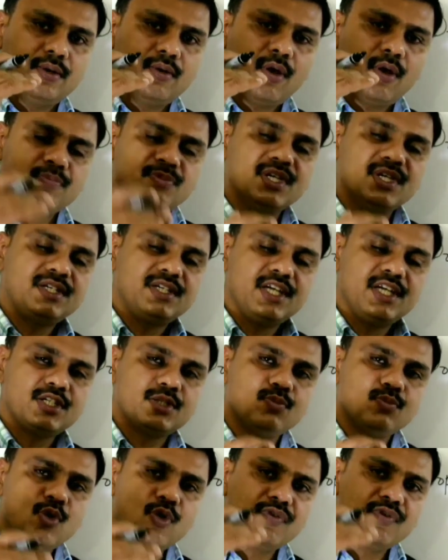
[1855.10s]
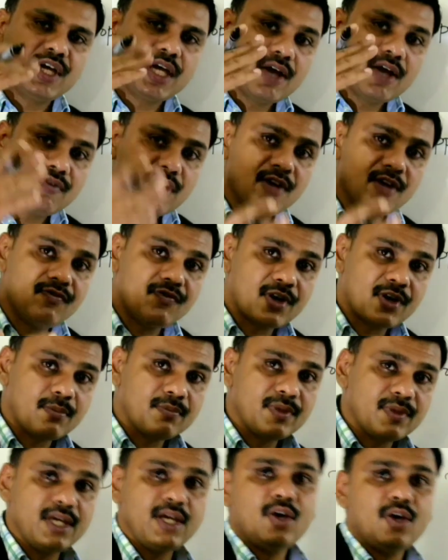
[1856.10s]
object is moving away
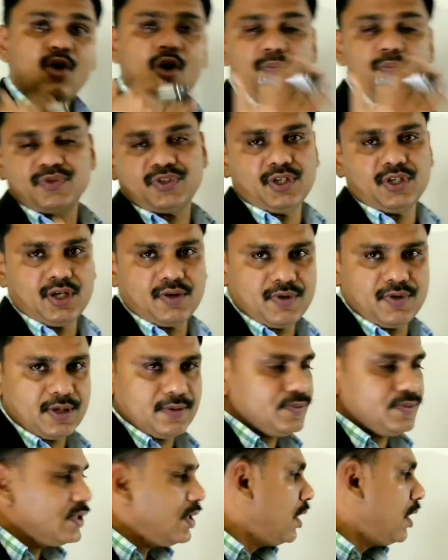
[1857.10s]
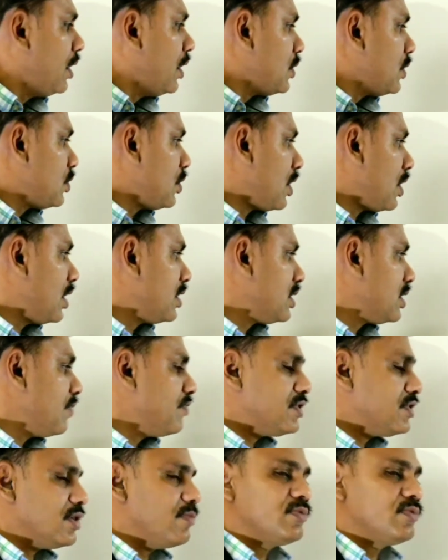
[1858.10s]
from the observer. So
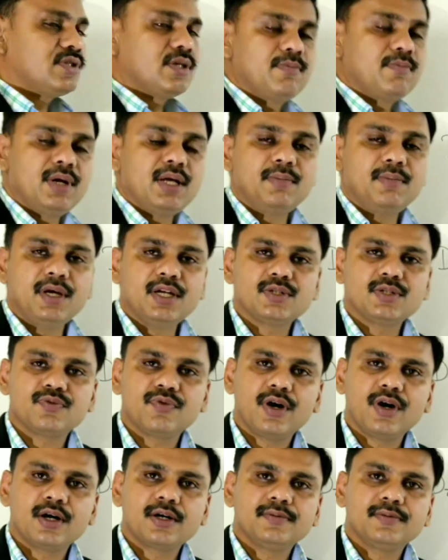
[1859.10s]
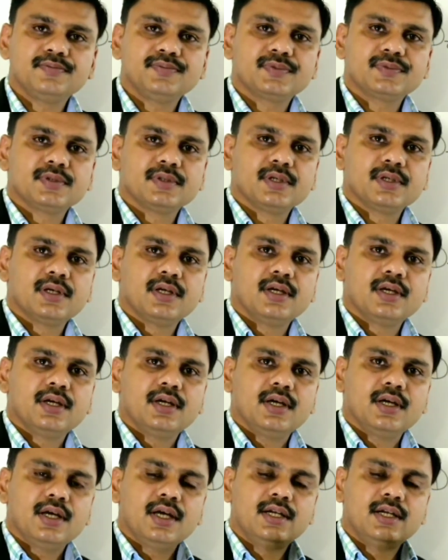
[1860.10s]
redshift simply means what?
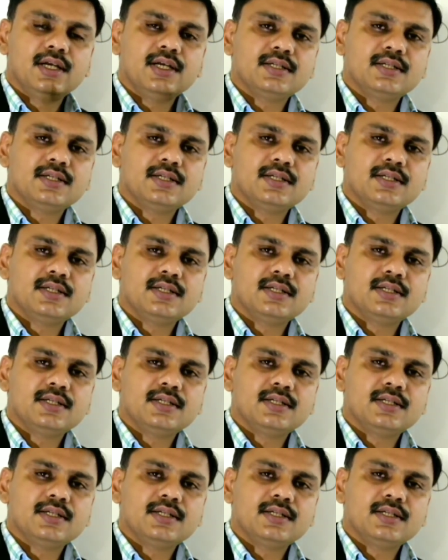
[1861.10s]
It